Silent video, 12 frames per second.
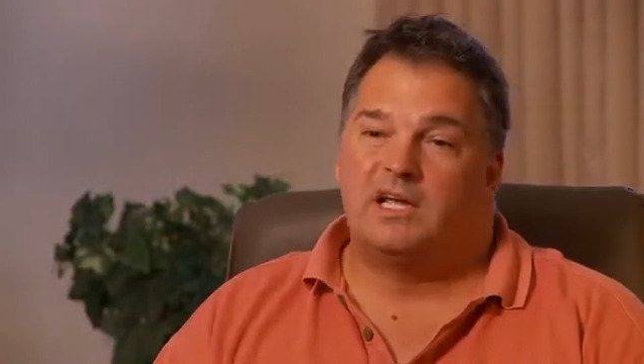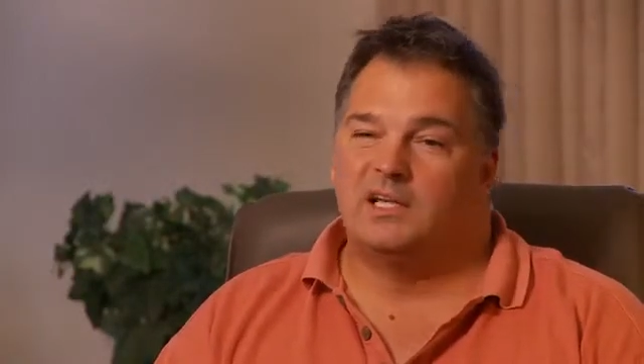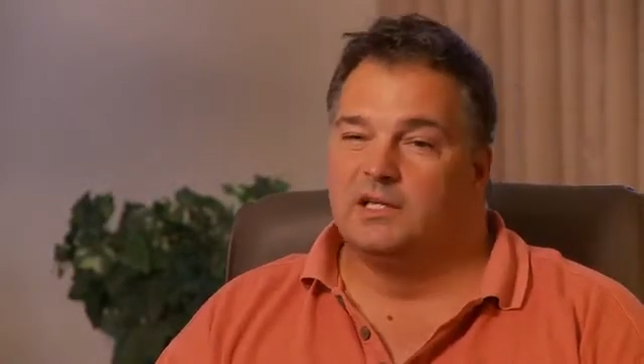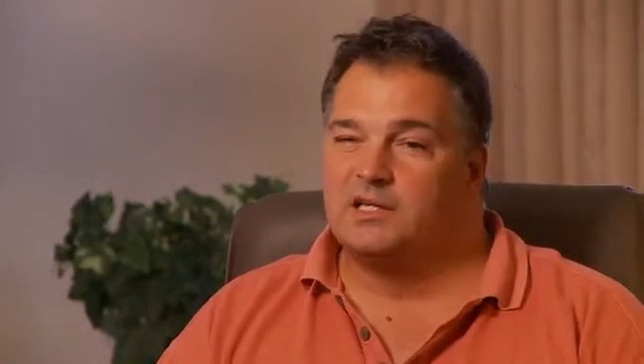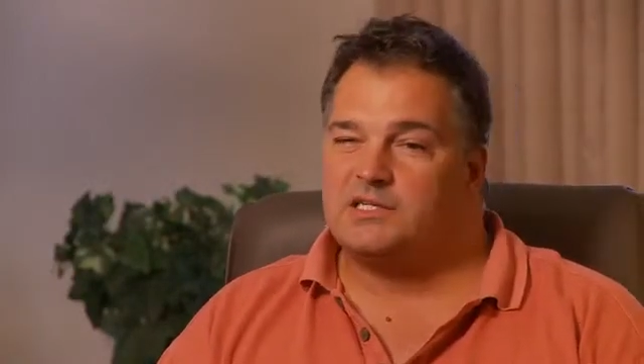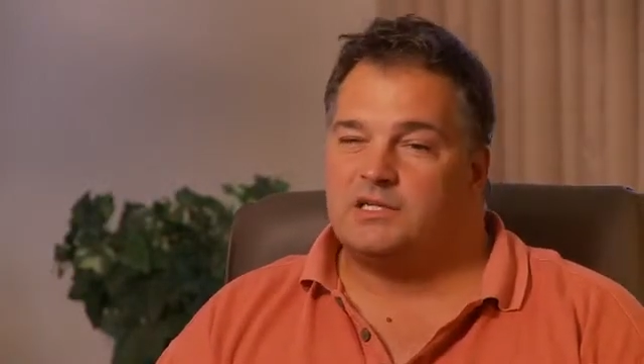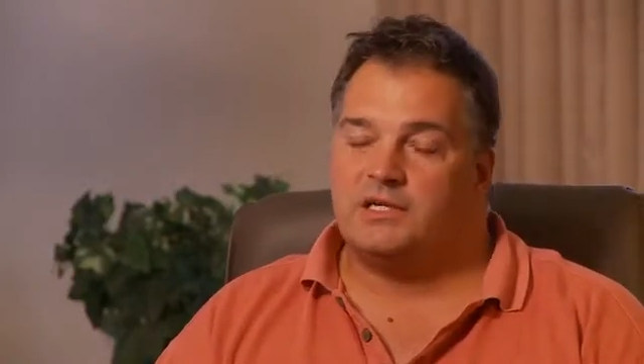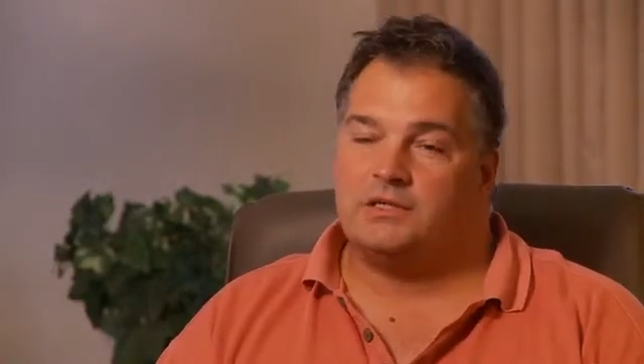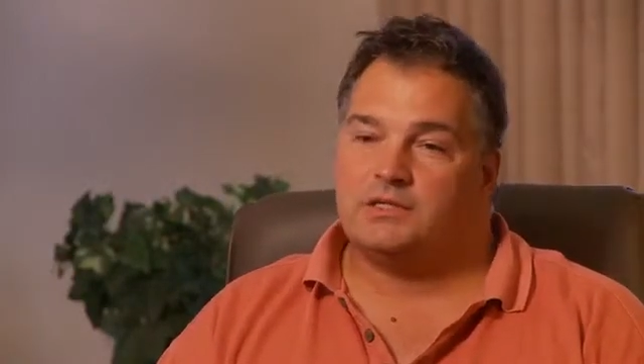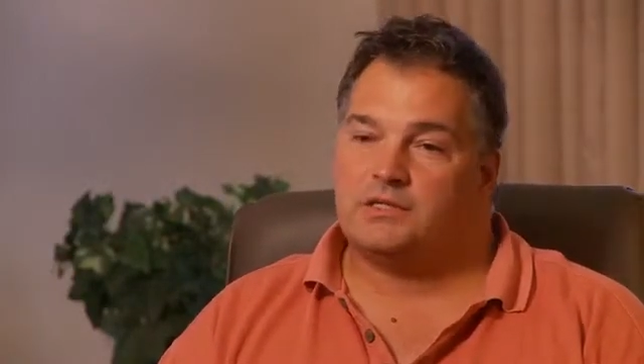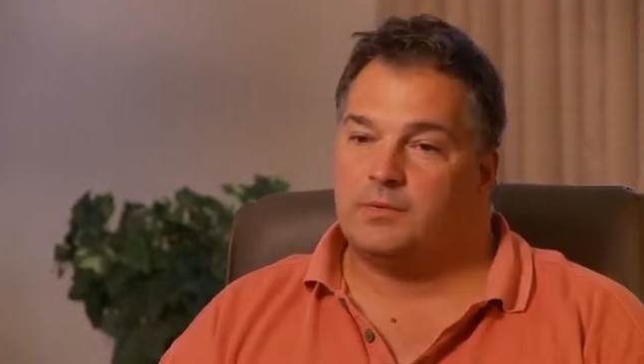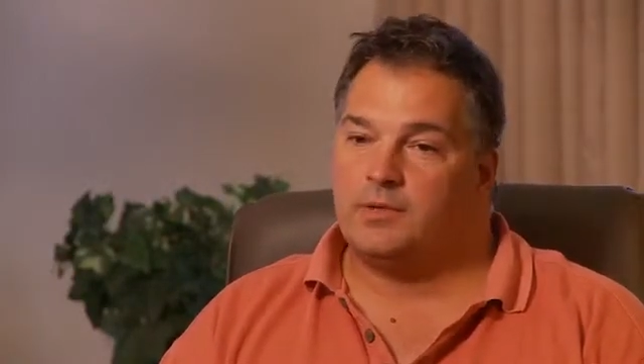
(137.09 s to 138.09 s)
Listening
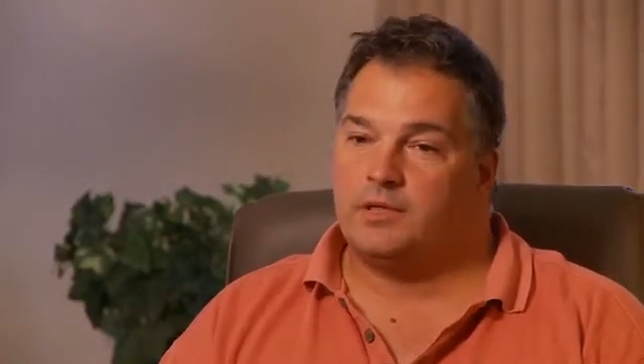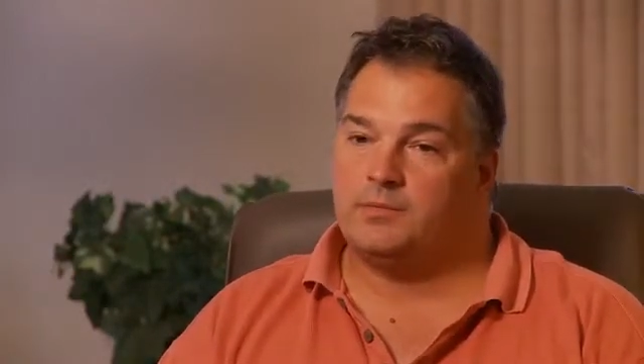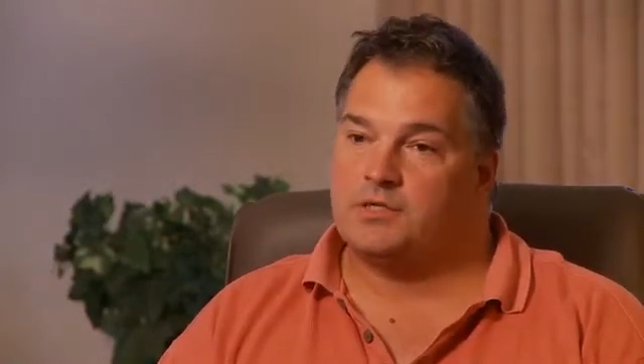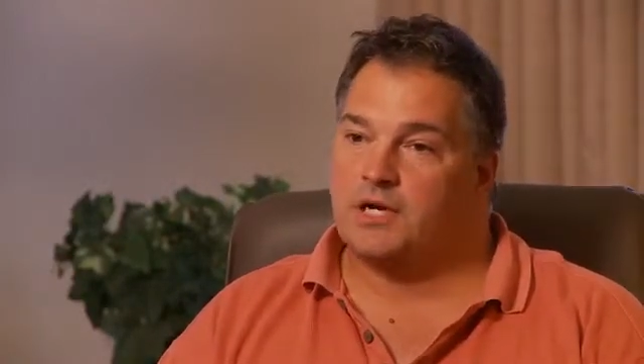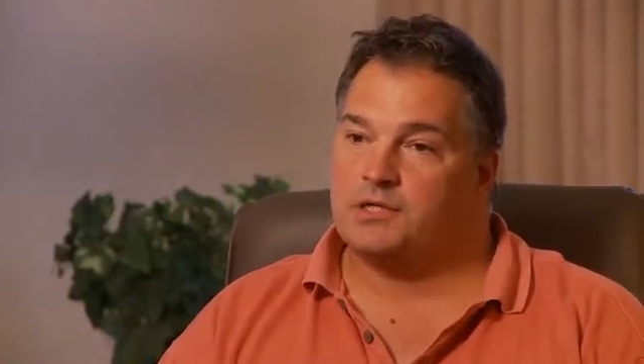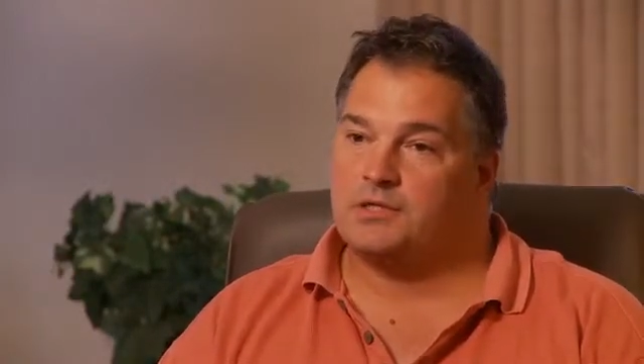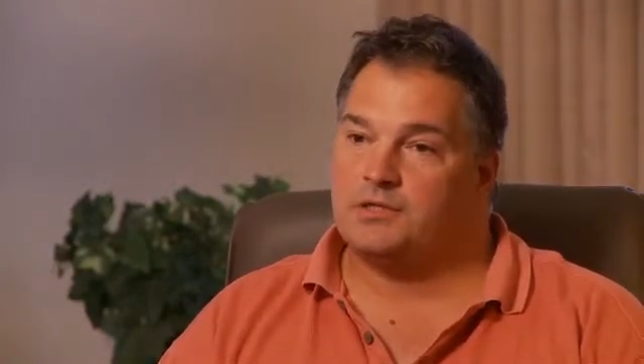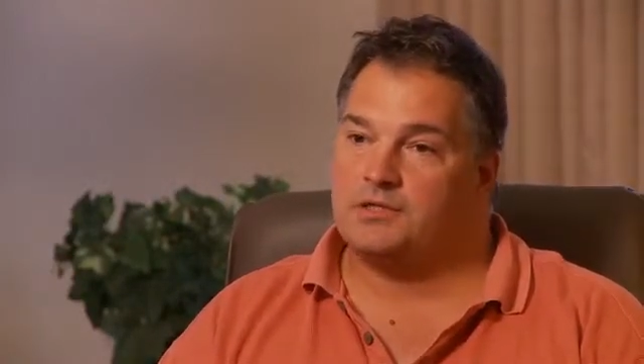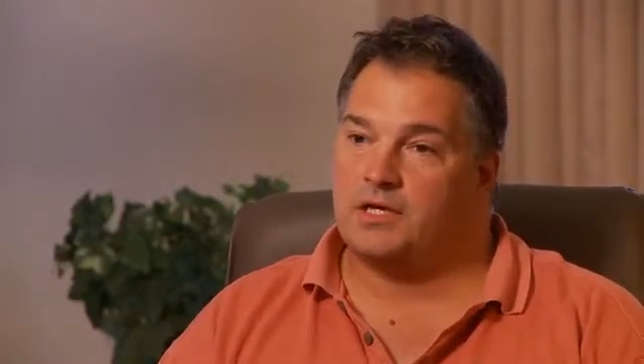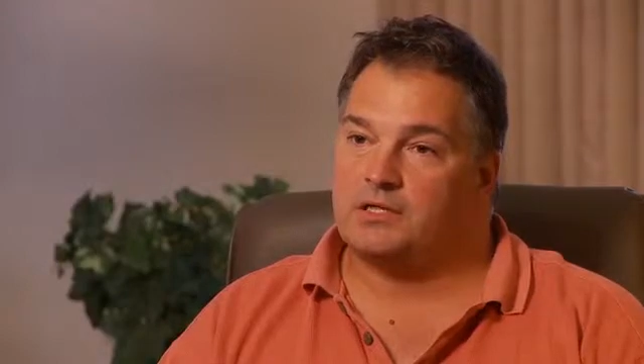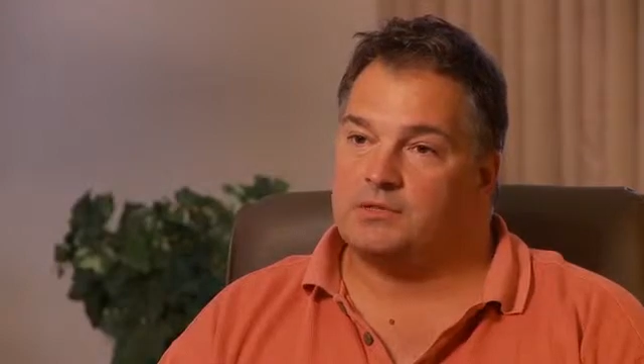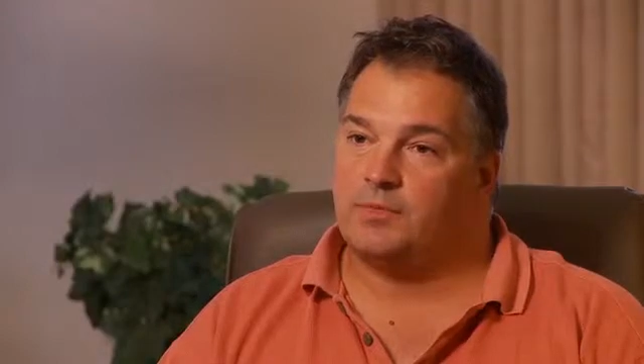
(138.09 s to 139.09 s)
to some of the objections
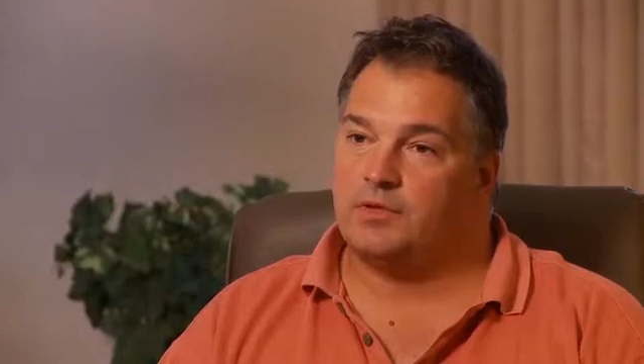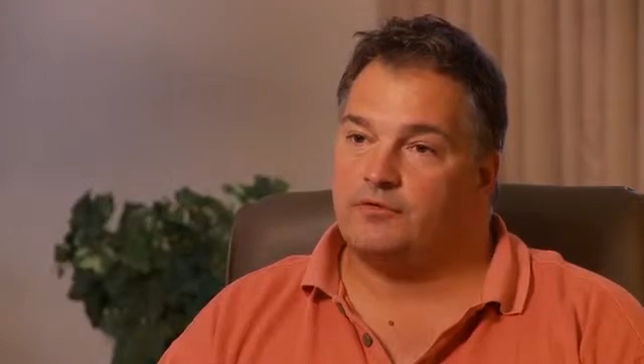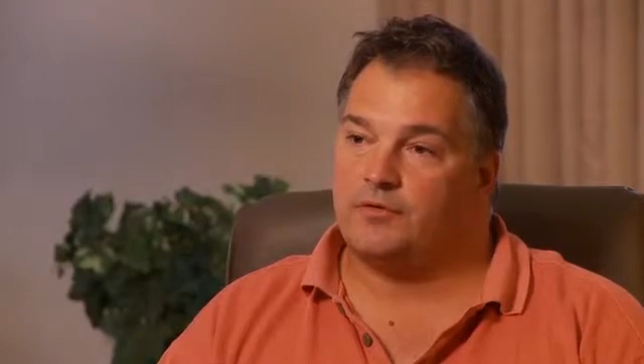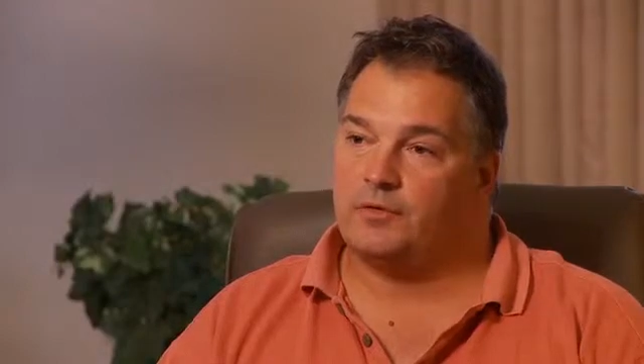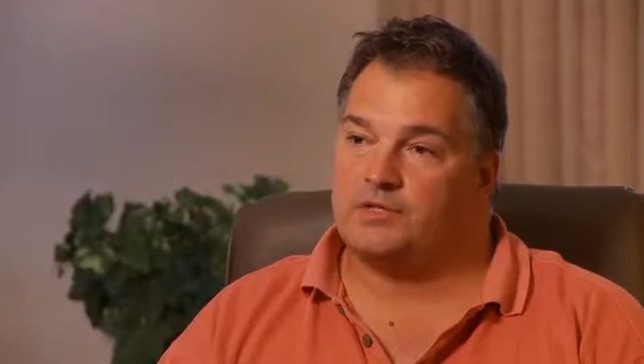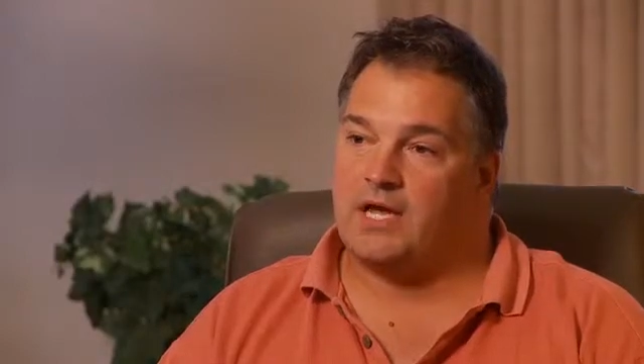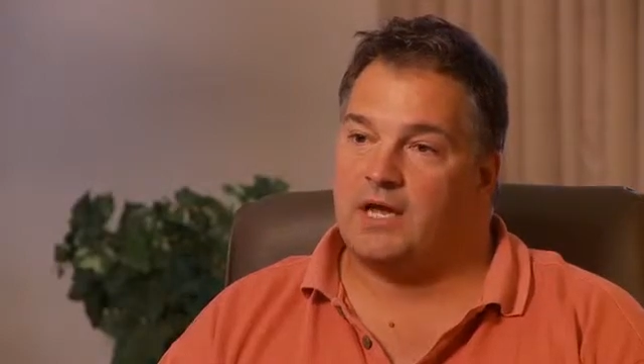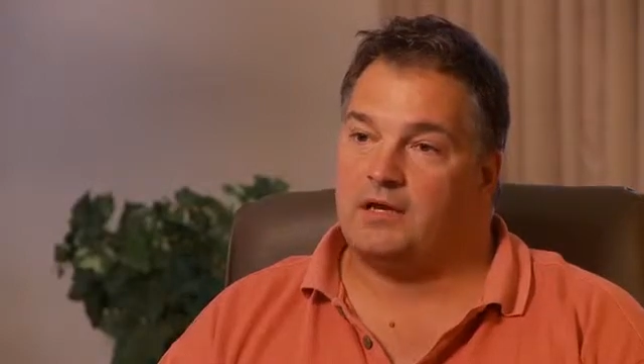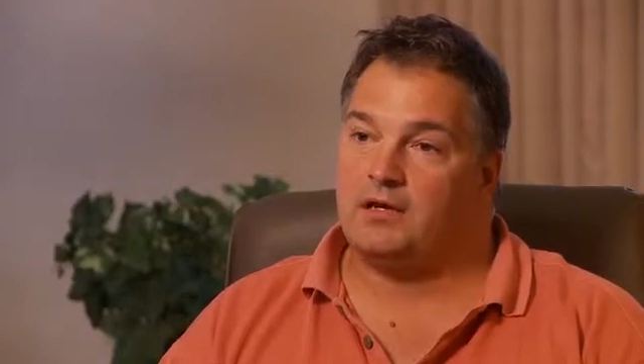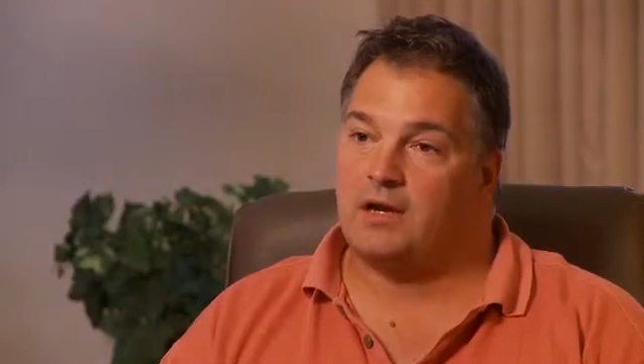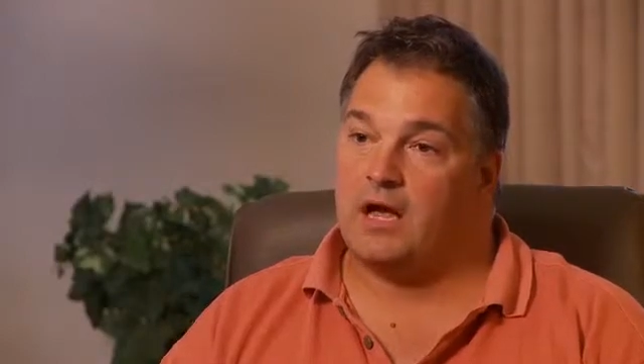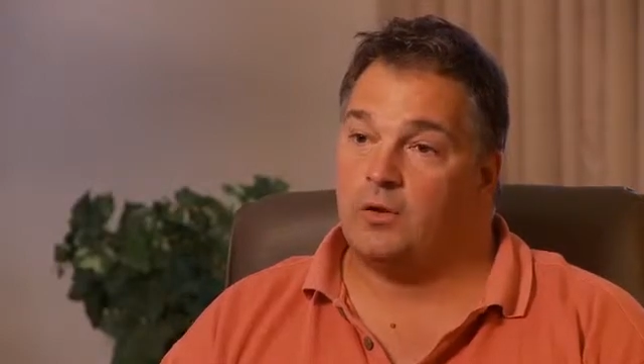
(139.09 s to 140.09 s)
that some other folks
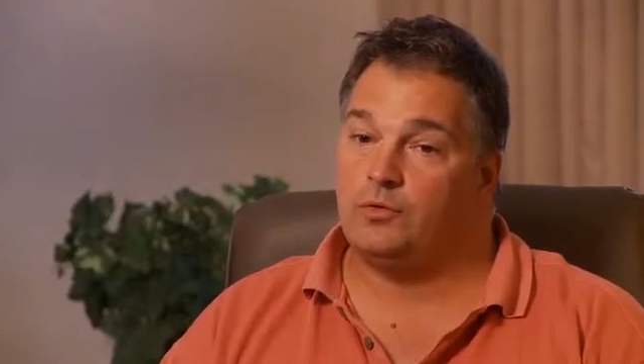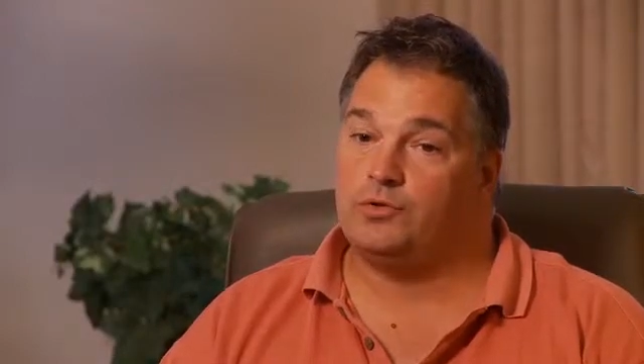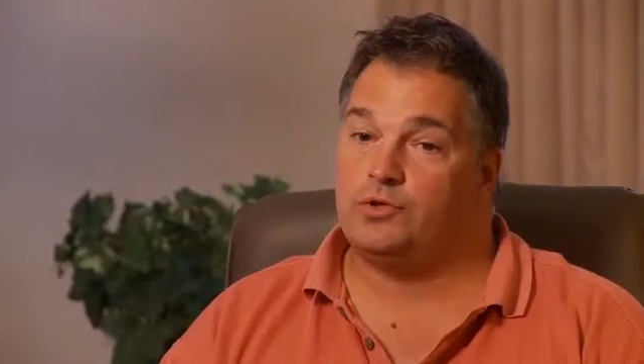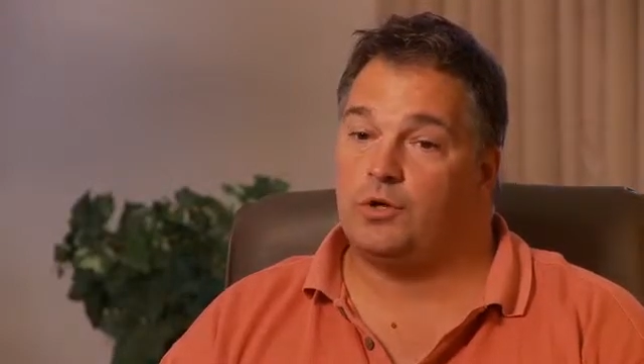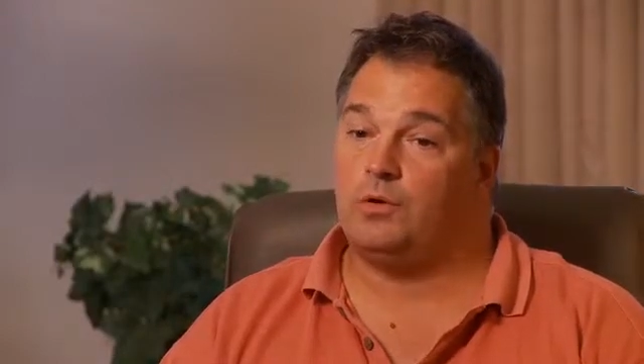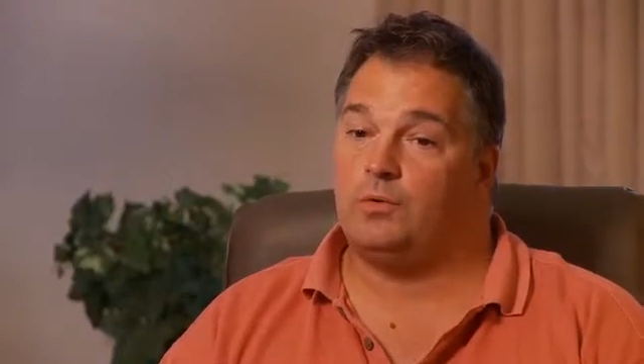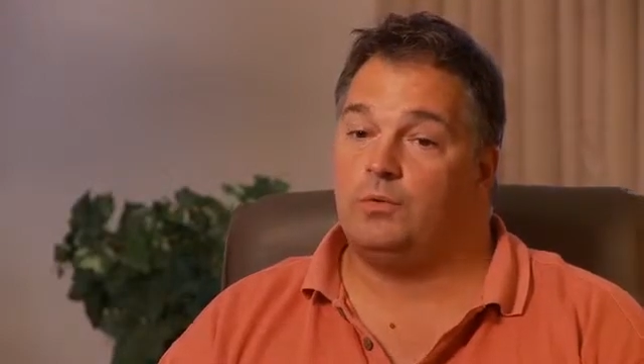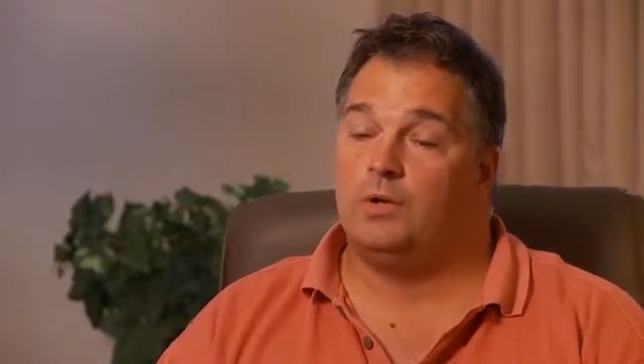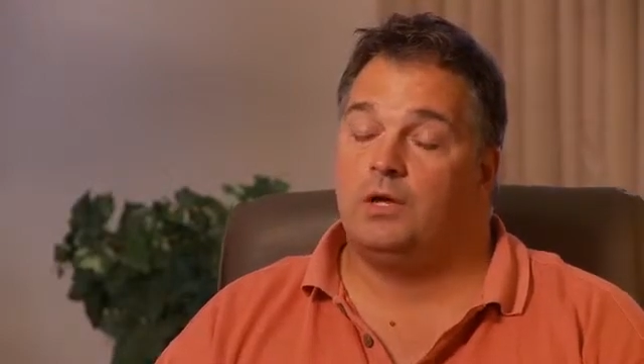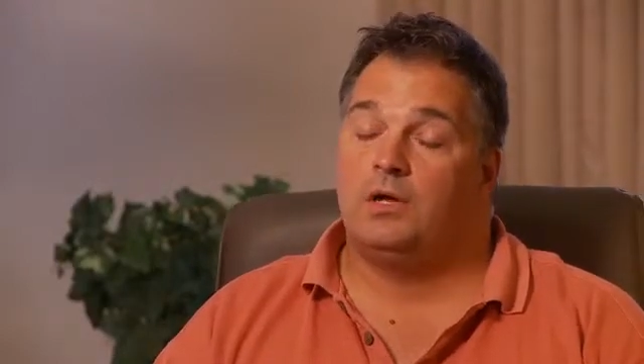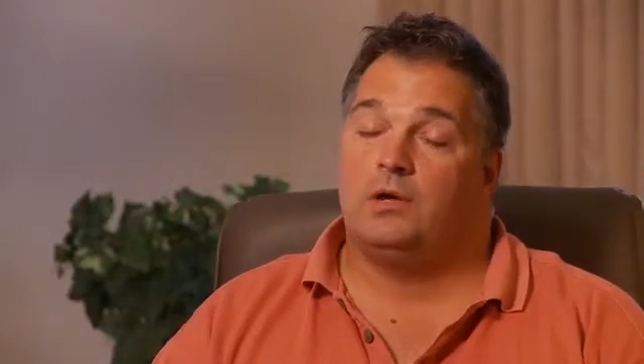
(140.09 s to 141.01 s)
had and how Joe